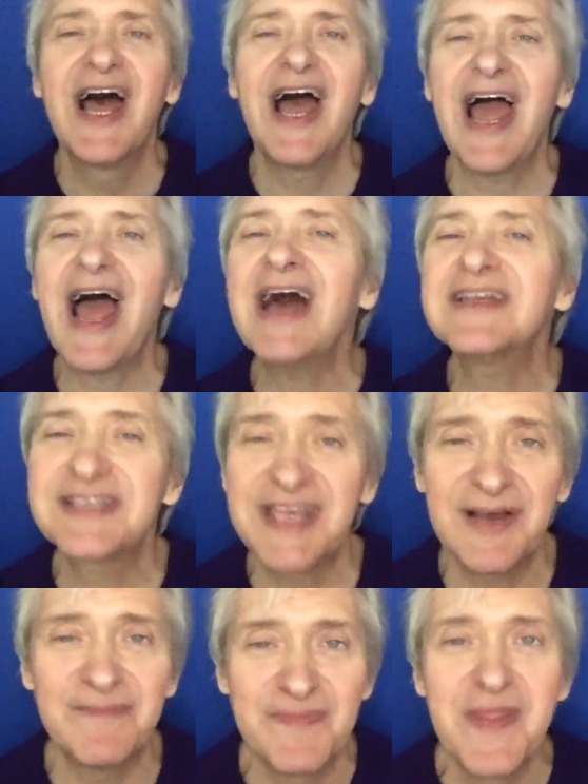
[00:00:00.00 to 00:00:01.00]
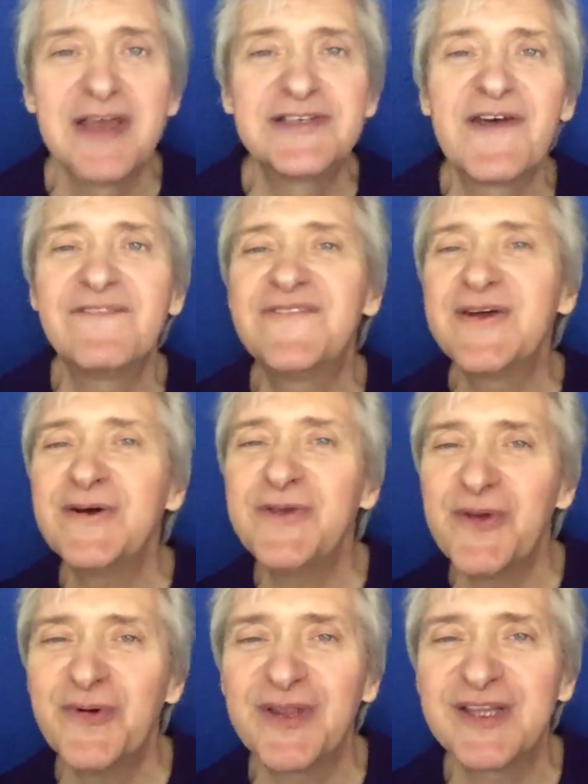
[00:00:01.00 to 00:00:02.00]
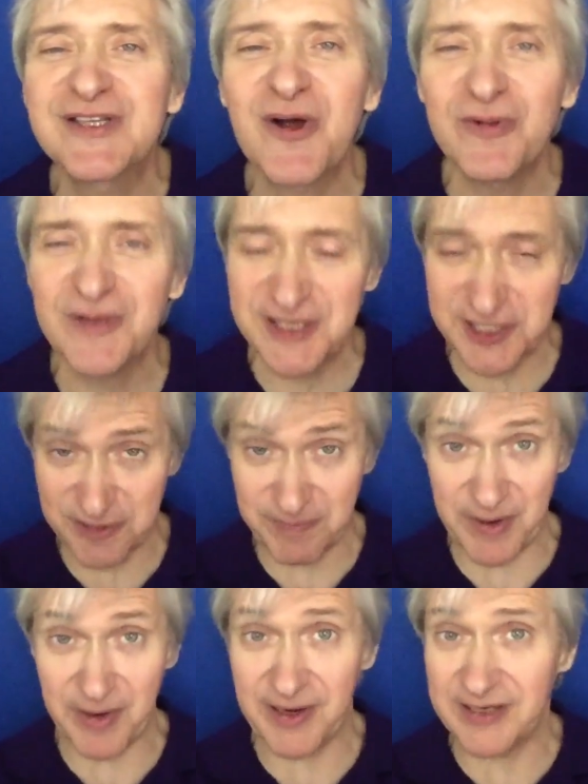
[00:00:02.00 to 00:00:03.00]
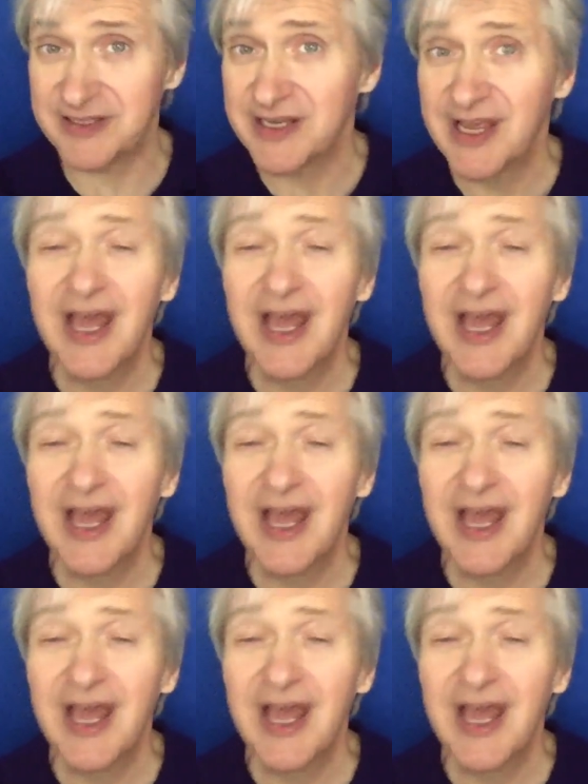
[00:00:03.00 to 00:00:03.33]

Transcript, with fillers: Ask Him to fill you with His Holy Spirit.